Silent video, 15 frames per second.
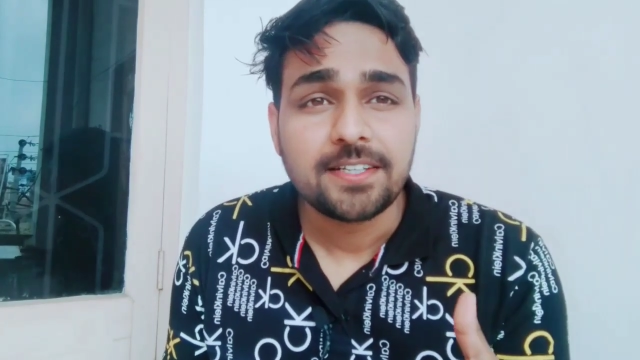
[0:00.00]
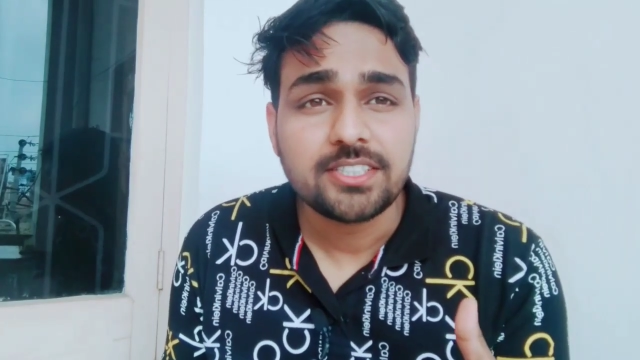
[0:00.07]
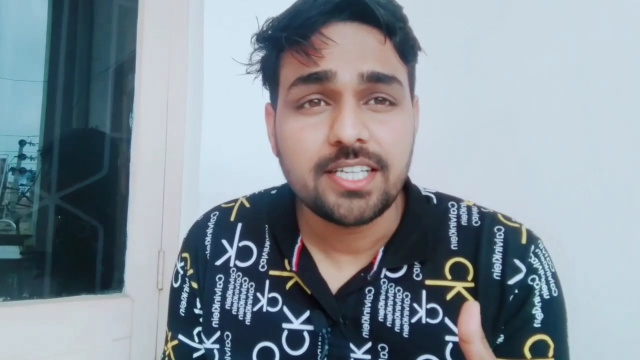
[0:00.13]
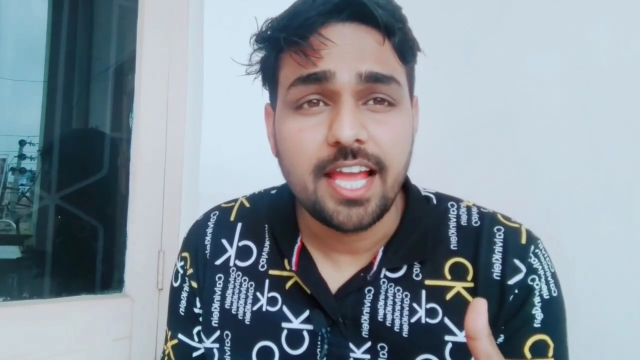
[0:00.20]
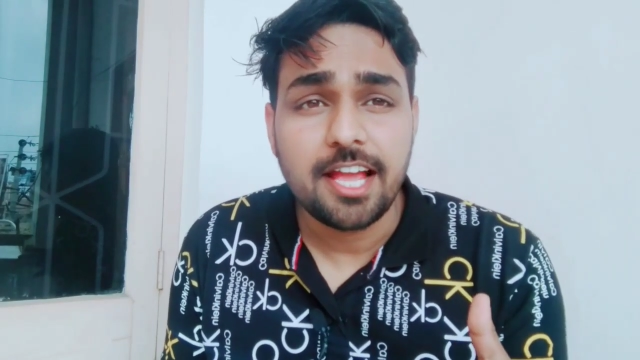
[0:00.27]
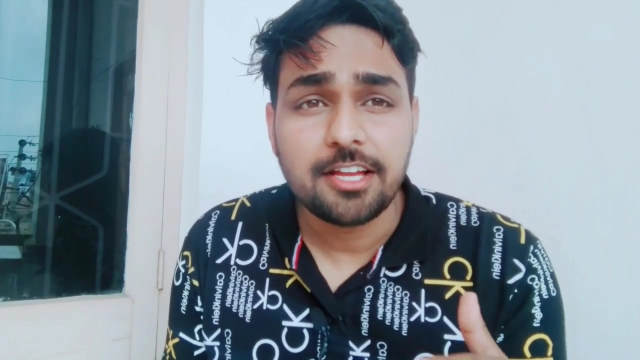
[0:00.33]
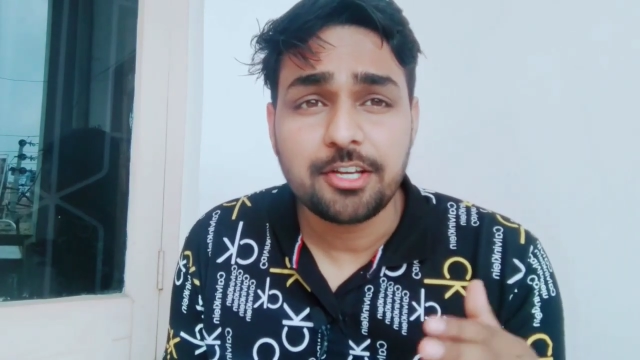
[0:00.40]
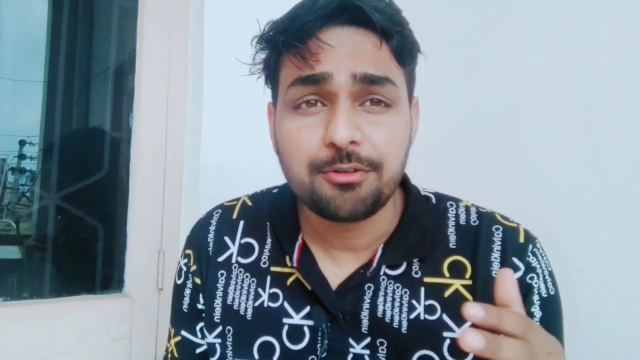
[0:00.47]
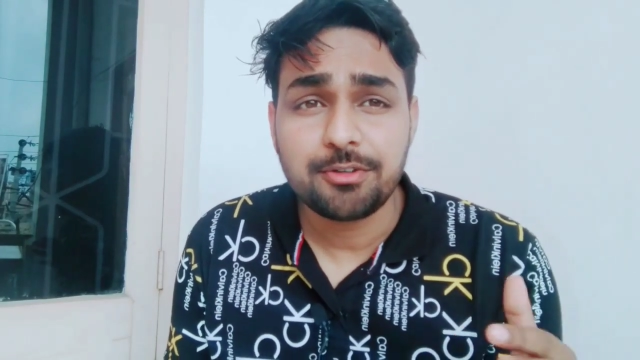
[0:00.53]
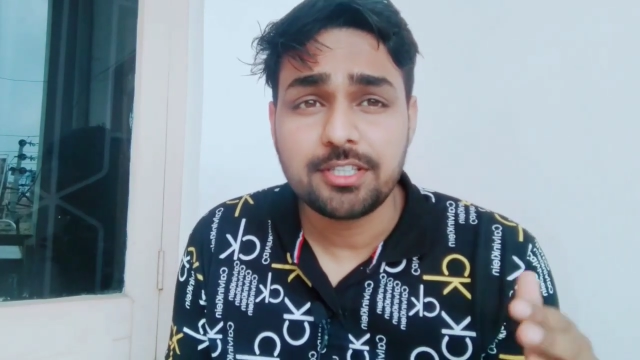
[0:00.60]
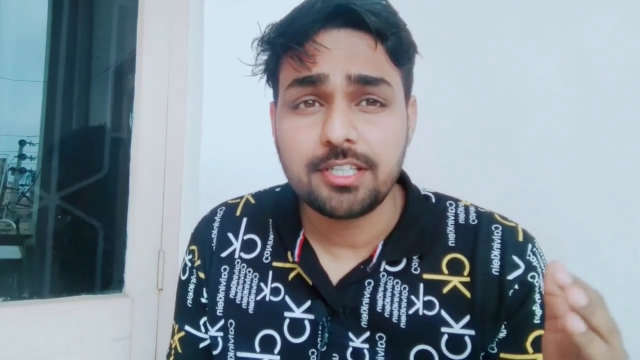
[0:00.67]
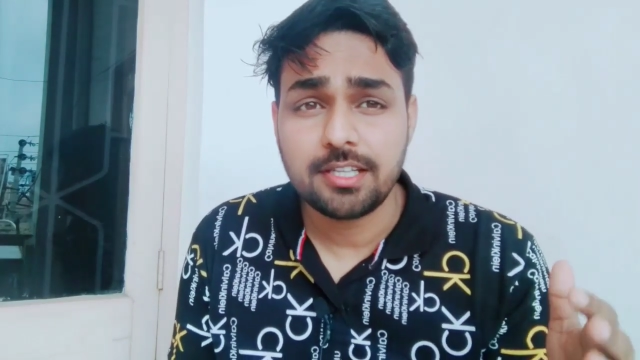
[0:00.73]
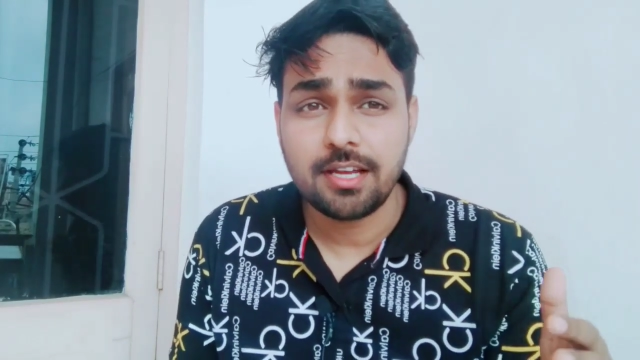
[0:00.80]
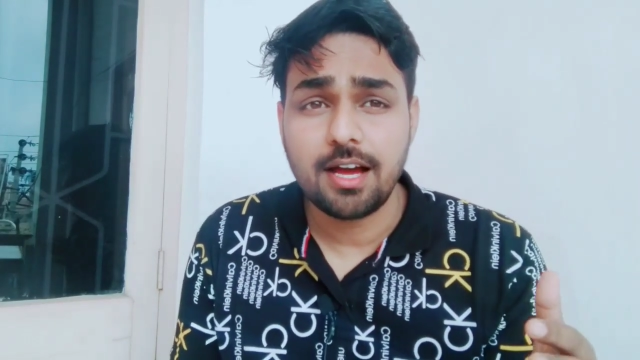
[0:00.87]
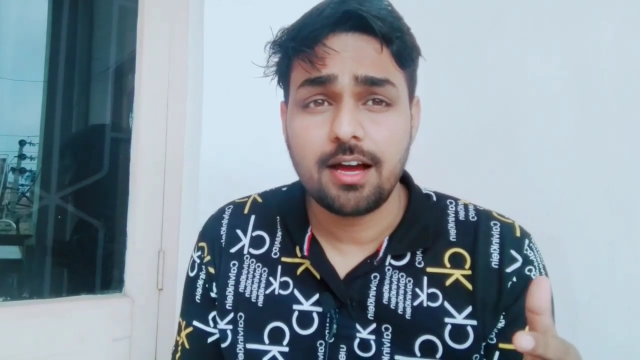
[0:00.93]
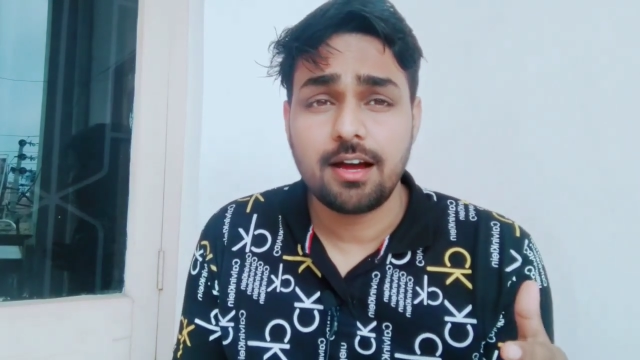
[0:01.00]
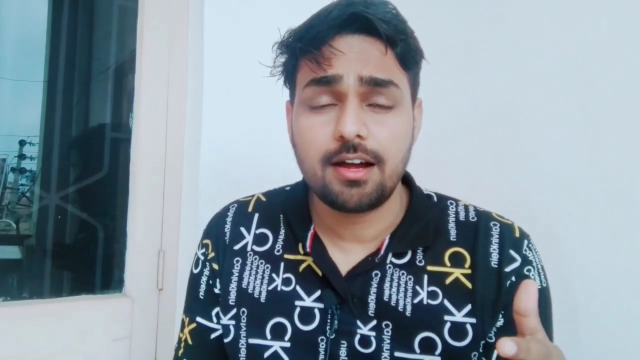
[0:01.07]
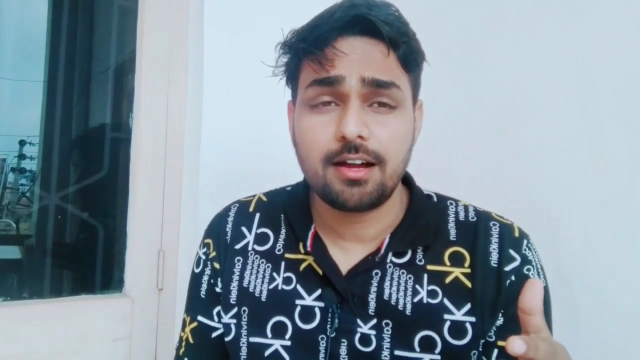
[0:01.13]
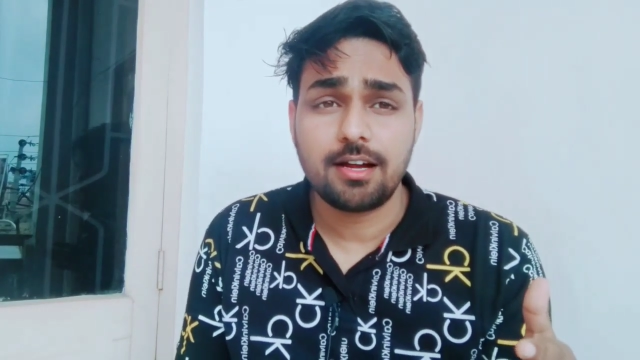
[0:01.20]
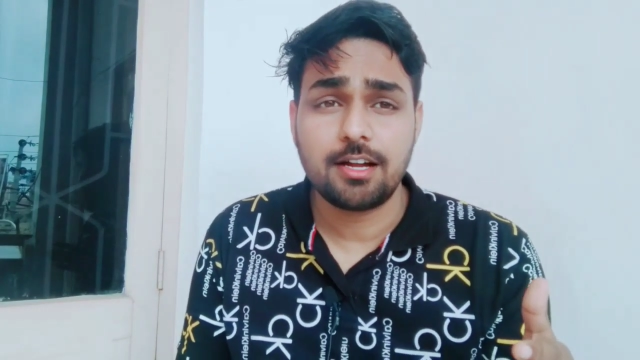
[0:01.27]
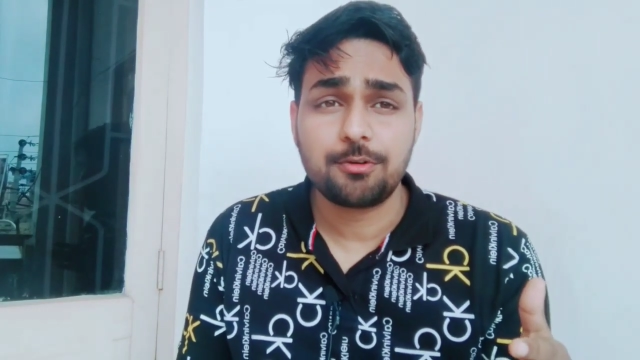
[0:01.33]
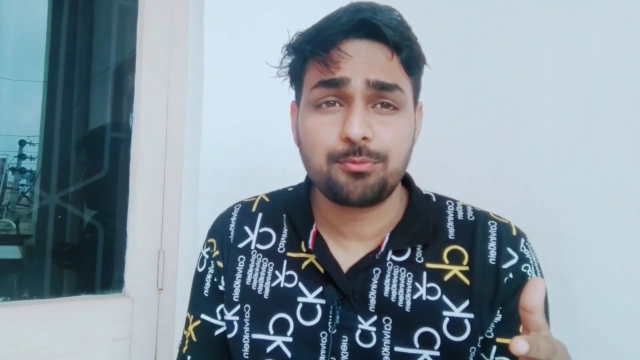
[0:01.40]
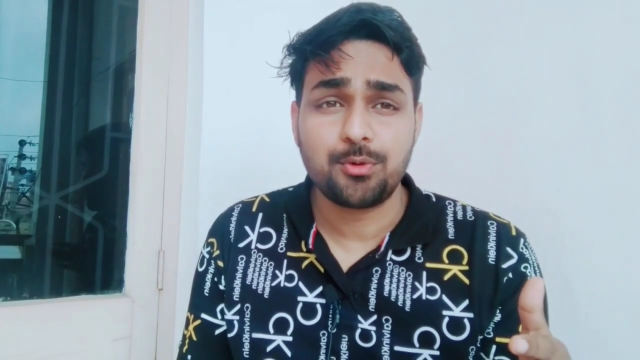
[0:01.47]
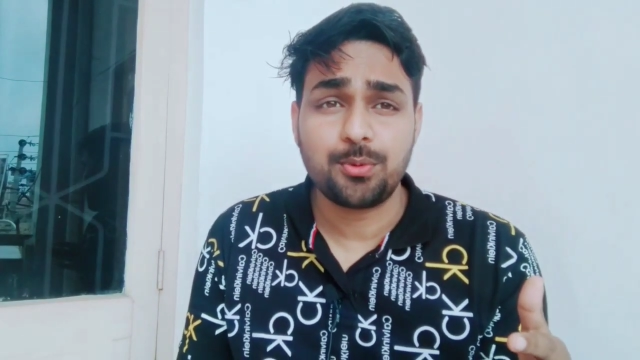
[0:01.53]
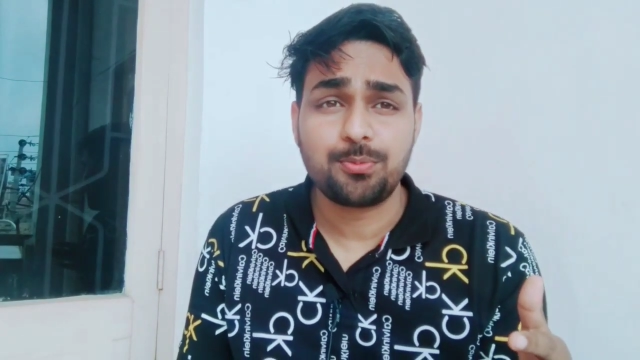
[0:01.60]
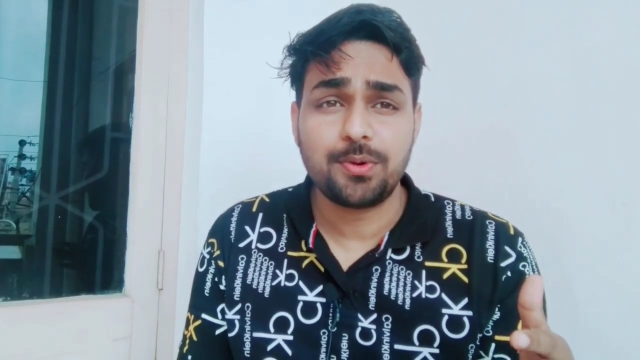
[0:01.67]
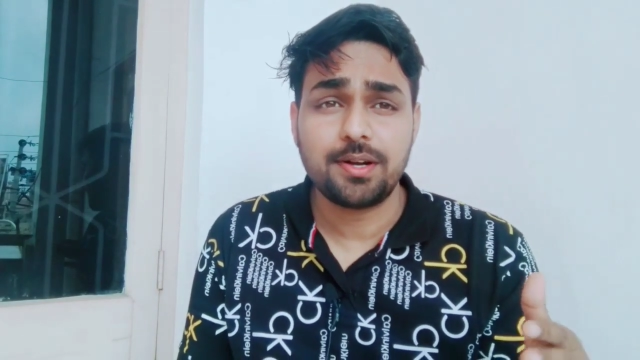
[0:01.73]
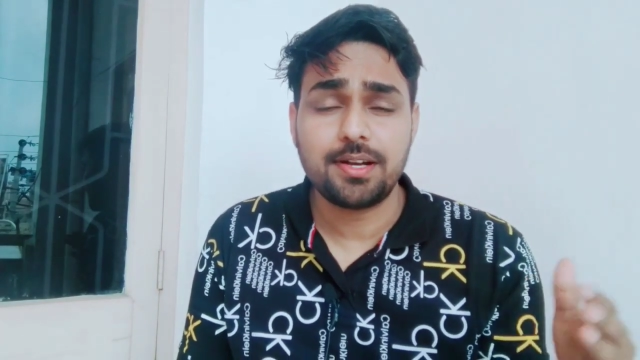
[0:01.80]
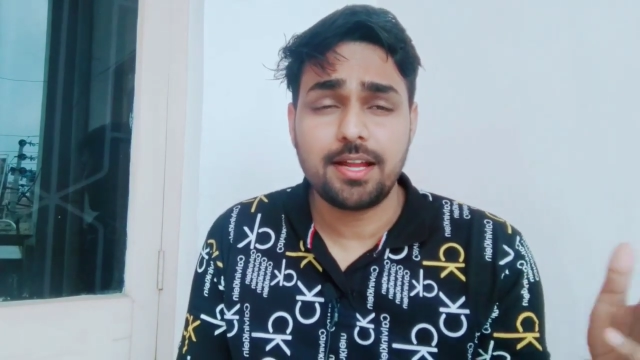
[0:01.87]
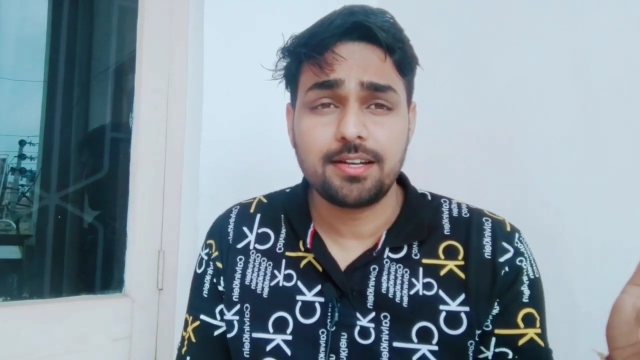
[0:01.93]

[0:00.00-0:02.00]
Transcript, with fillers: she angry with her boyfriend,